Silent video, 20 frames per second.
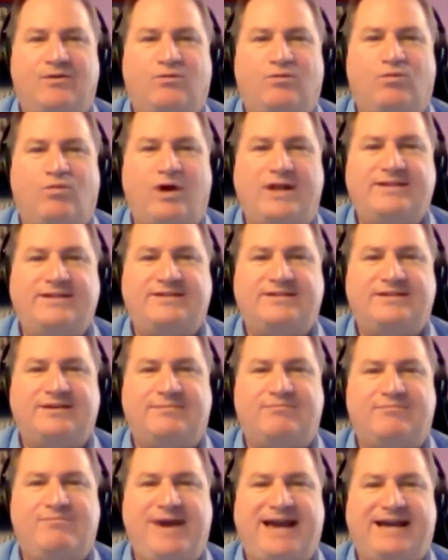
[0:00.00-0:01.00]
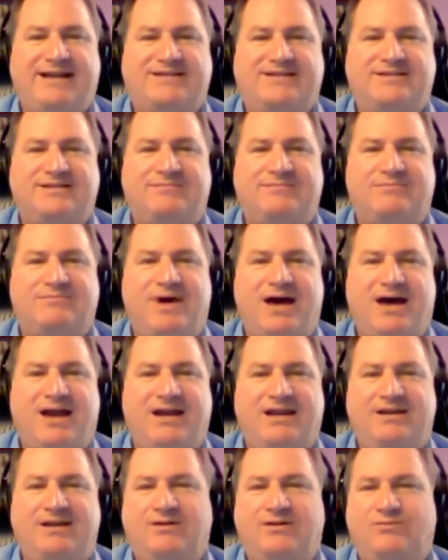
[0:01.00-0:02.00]
Once Beck's
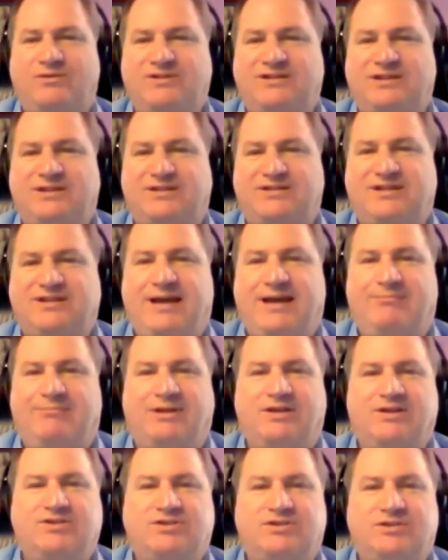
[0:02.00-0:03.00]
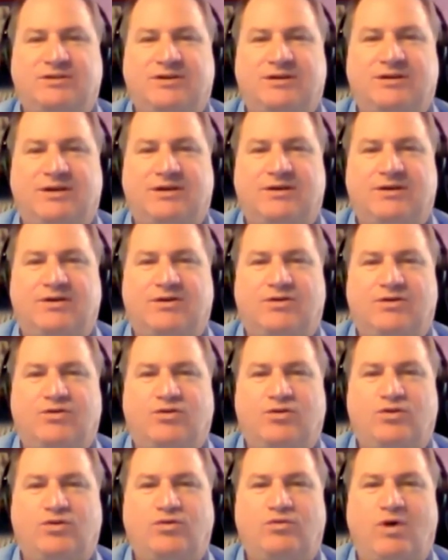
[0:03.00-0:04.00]
mine was established,
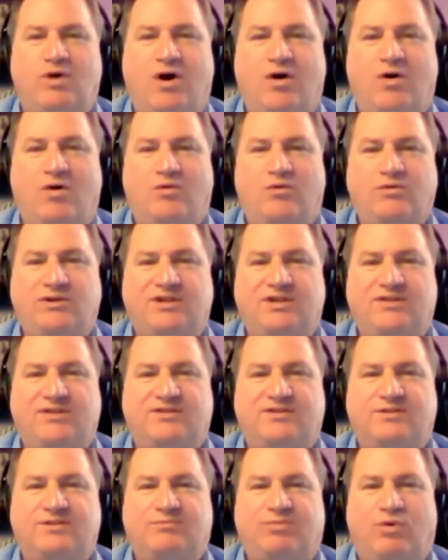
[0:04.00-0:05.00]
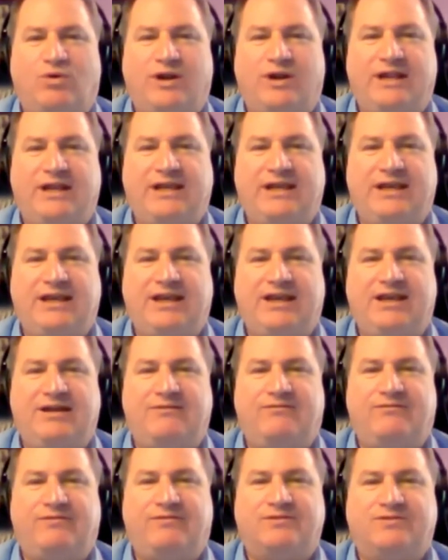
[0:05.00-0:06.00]
who owned the supporting
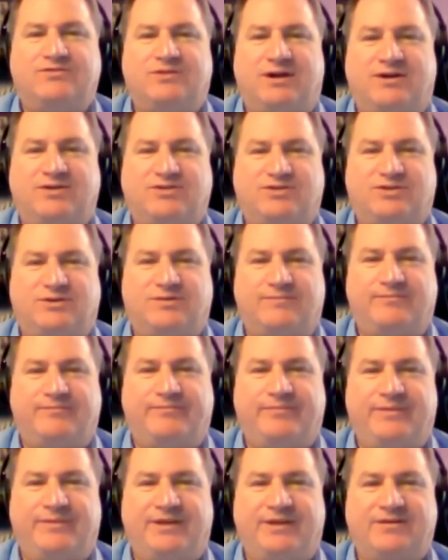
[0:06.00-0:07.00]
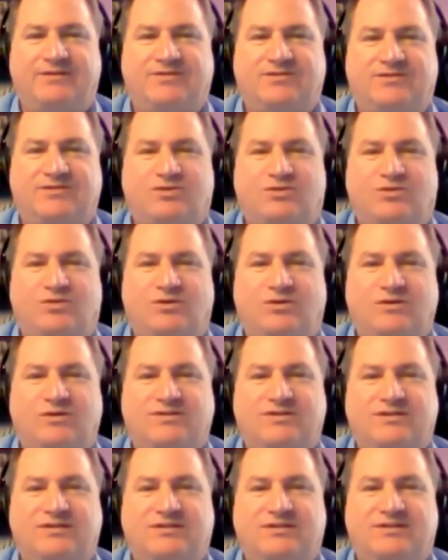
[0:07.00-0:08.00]
infrastructure,
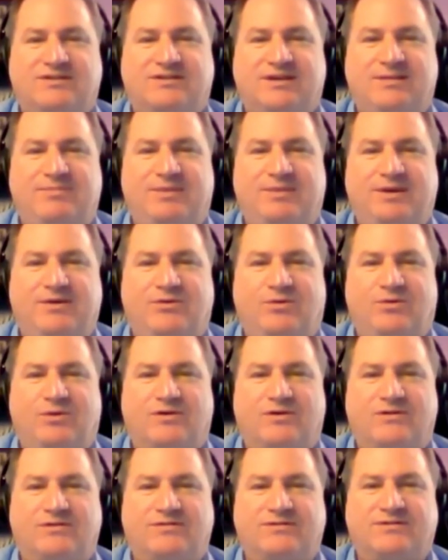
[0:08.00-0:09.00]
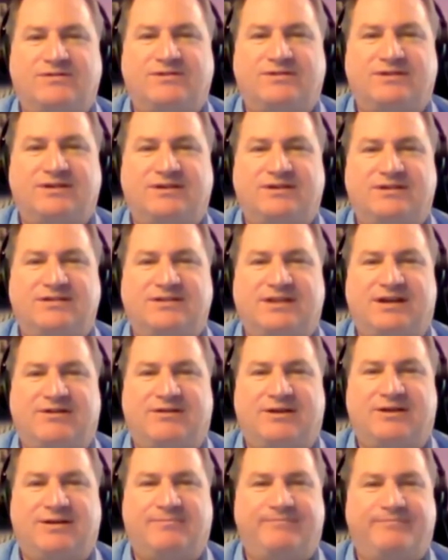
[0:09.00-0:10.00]
stores, sleeping quarters,
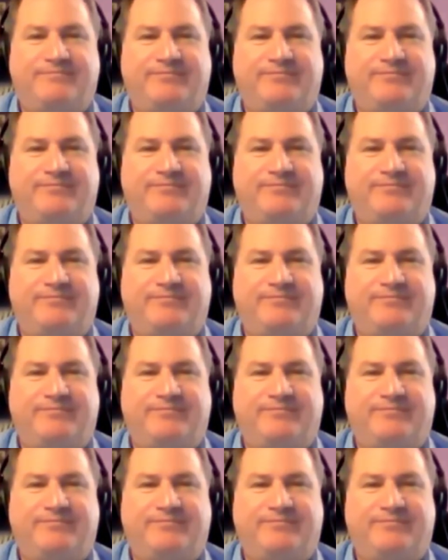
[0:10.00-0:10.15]
etc.?